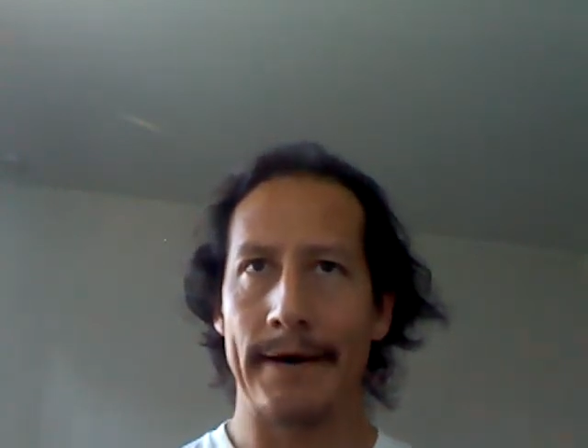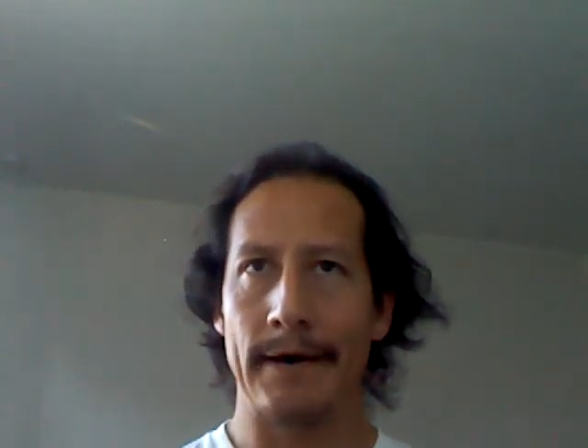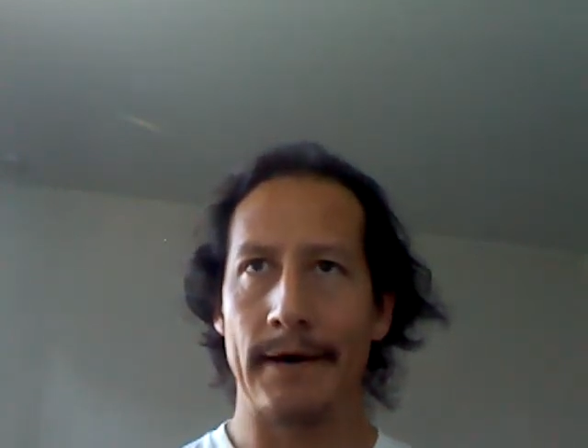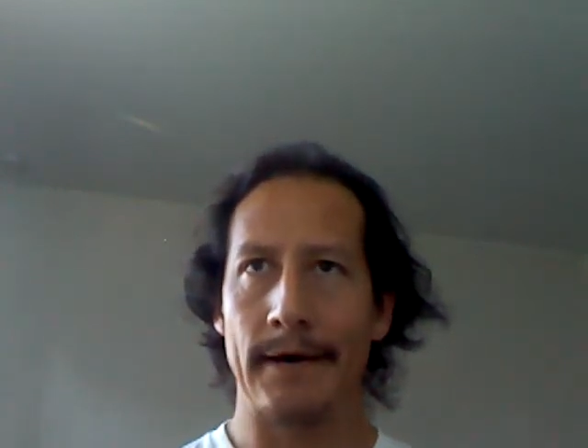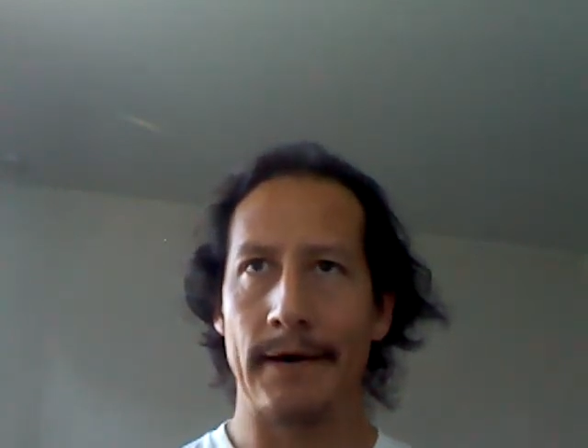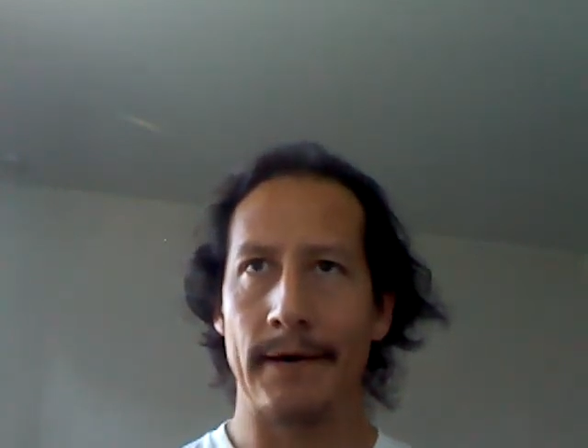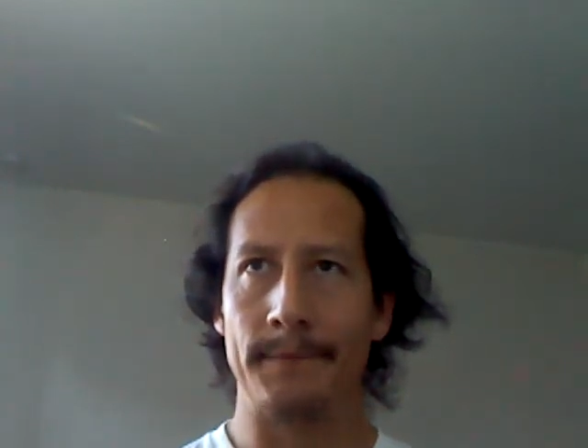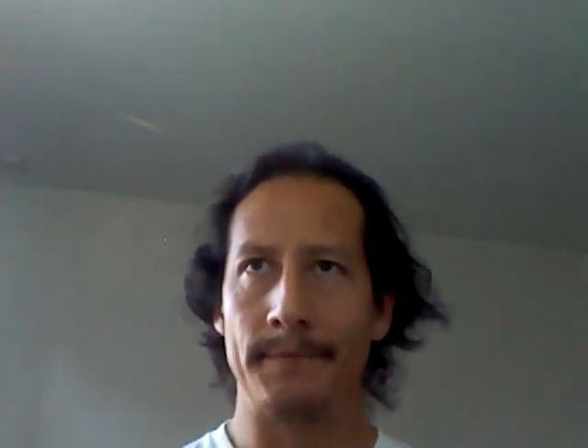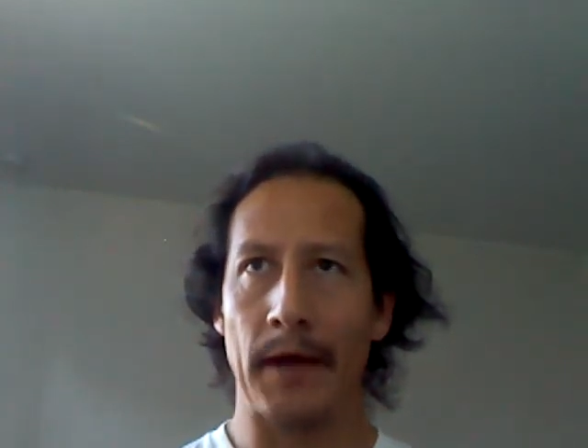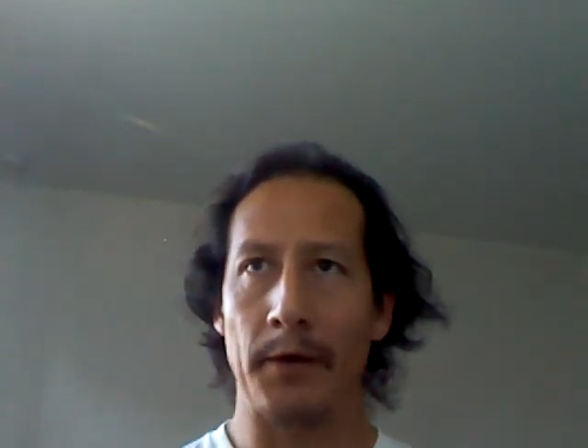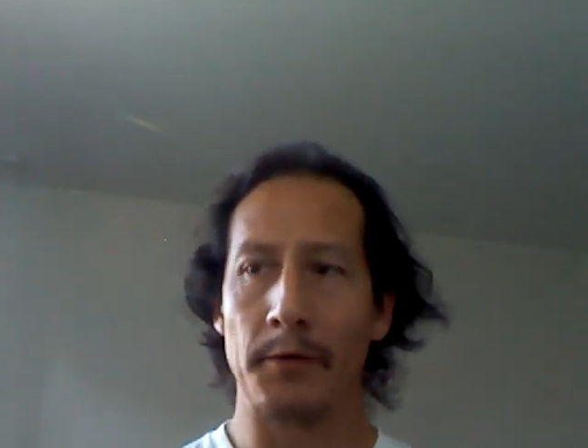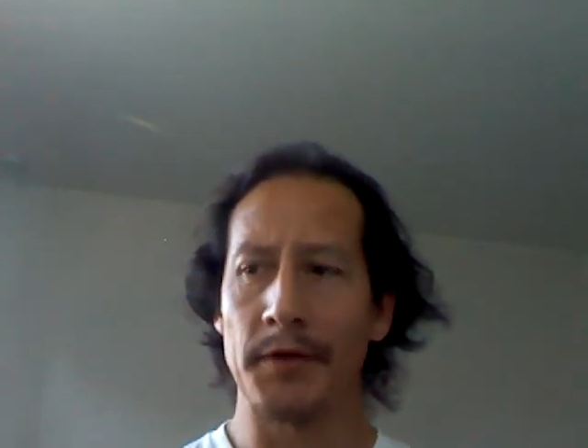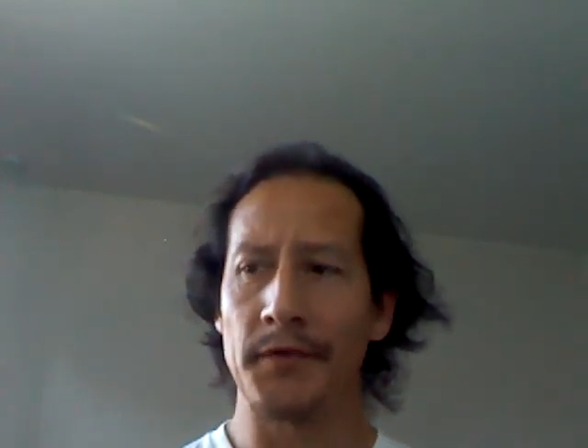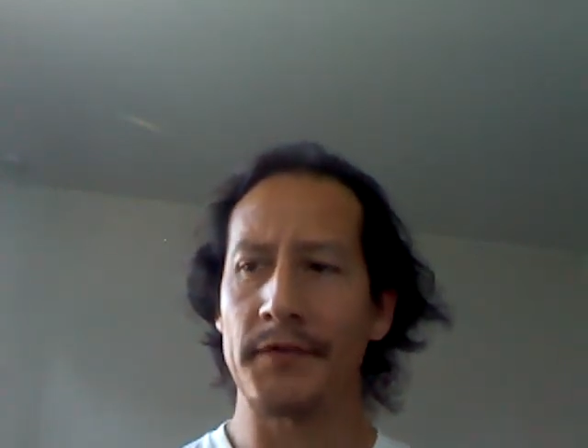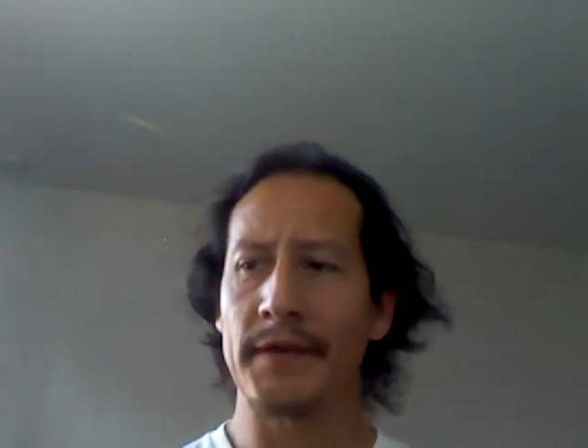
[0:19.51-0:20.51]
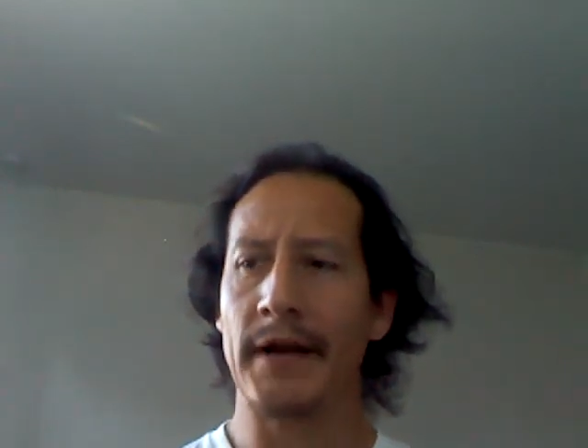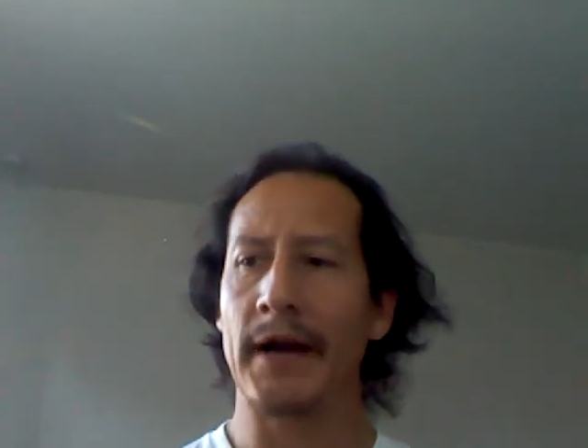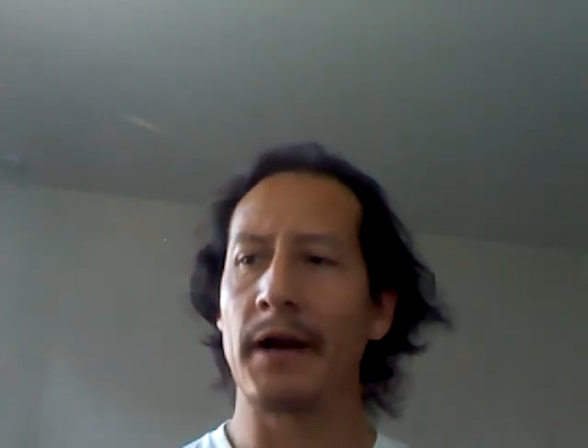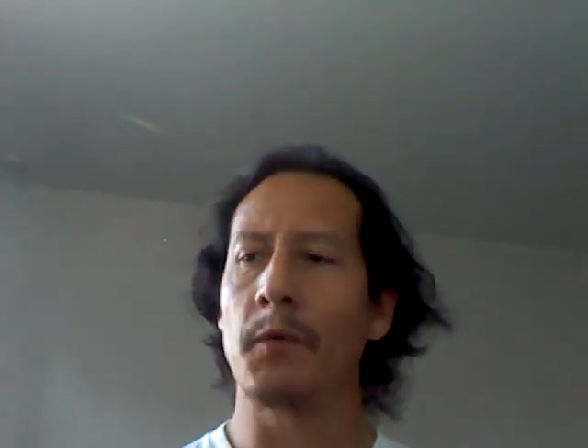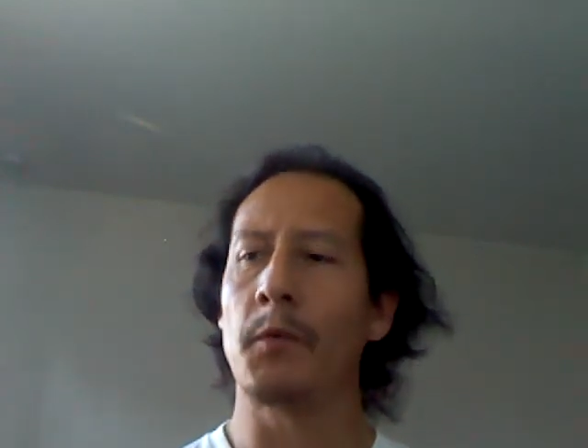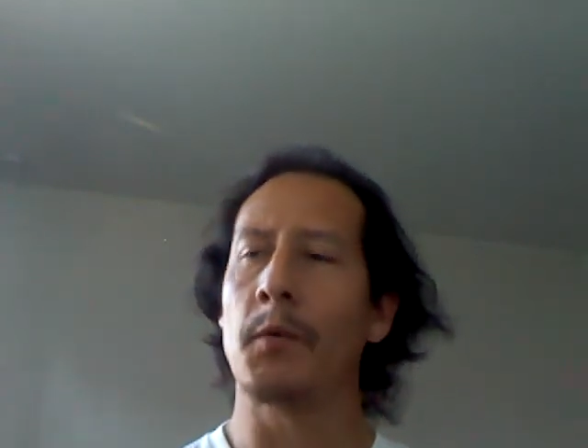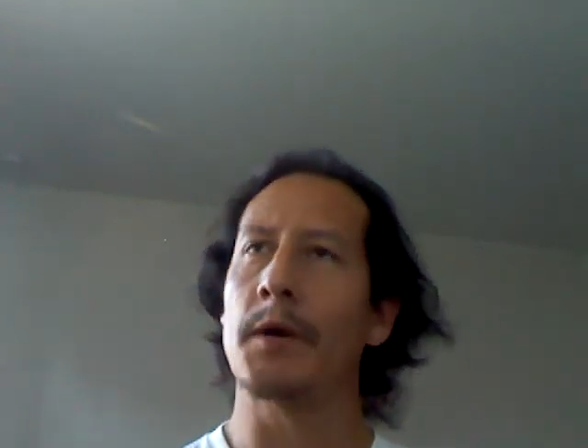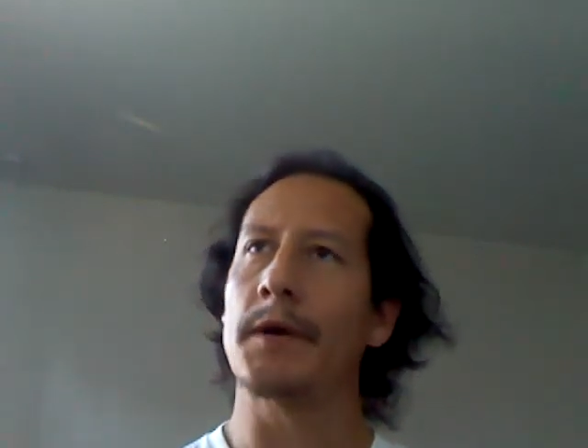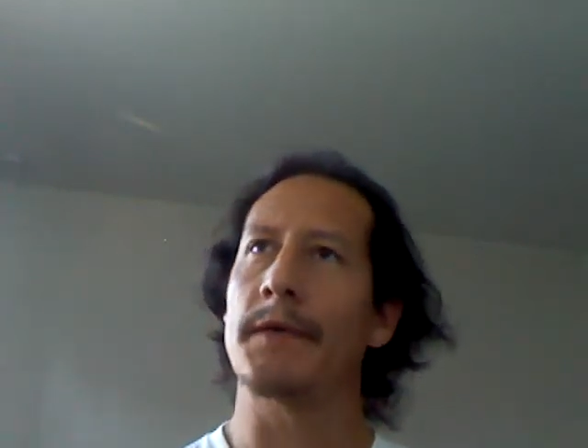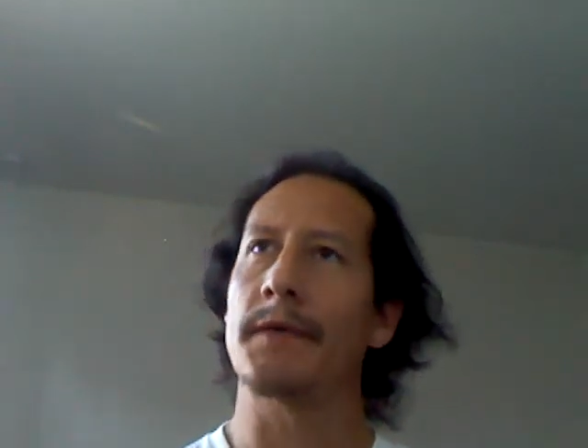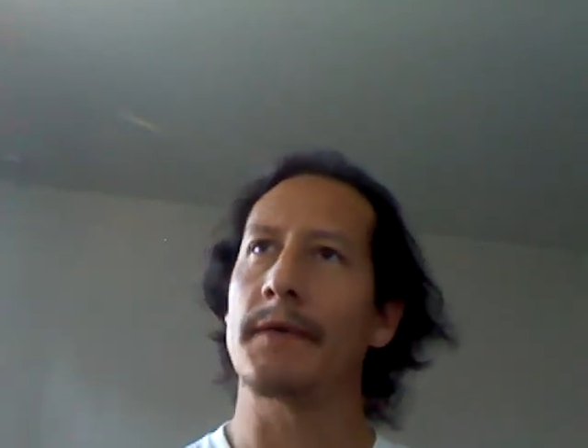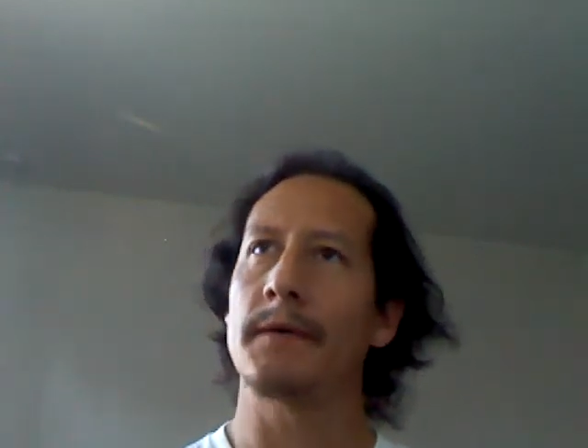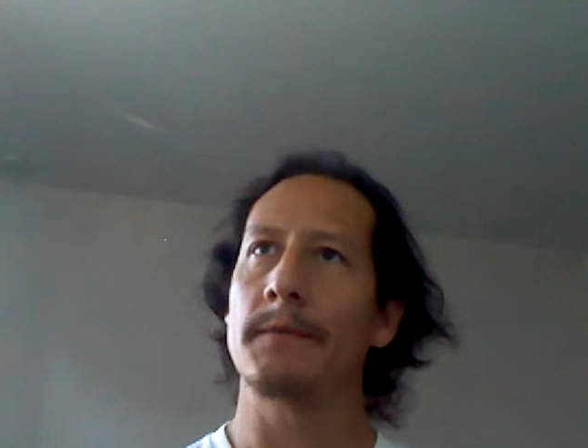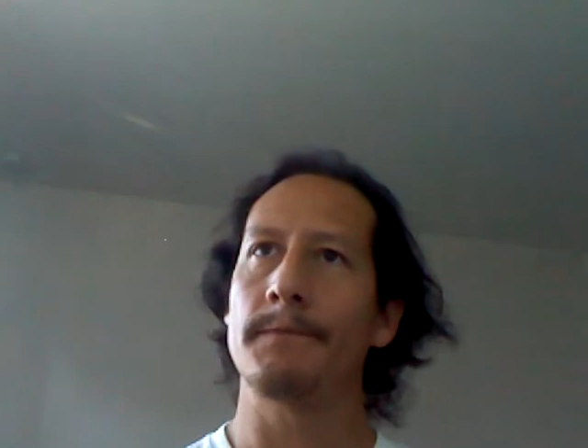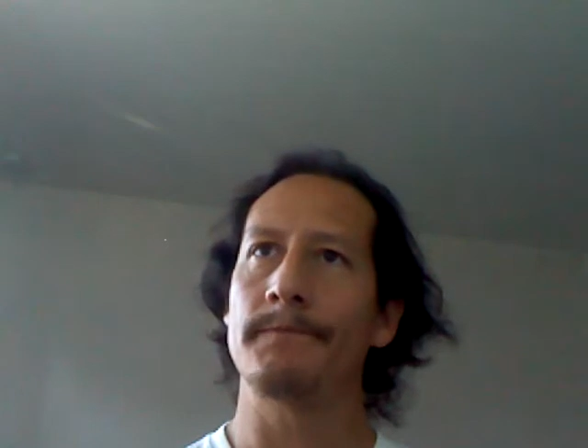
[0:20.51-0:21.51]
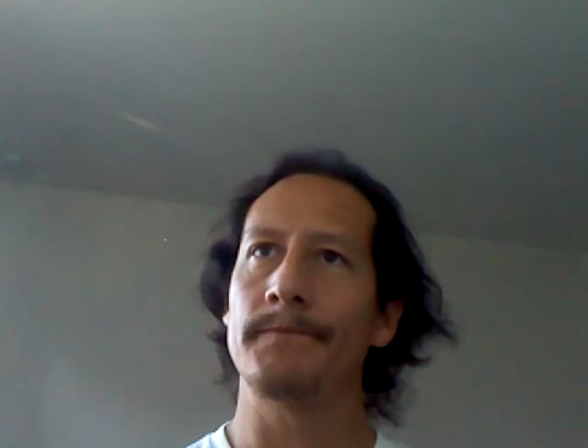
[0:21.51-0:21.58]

I will start with